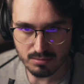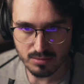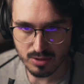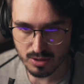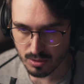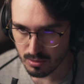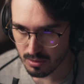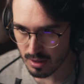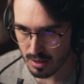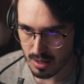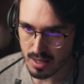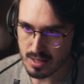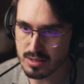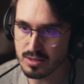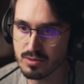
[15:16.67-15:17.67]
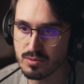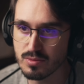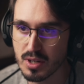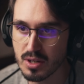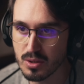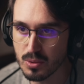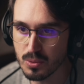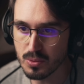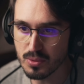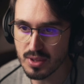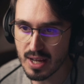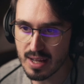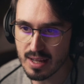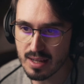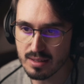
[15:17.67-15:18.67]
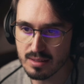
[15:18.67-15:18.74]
So let's record that.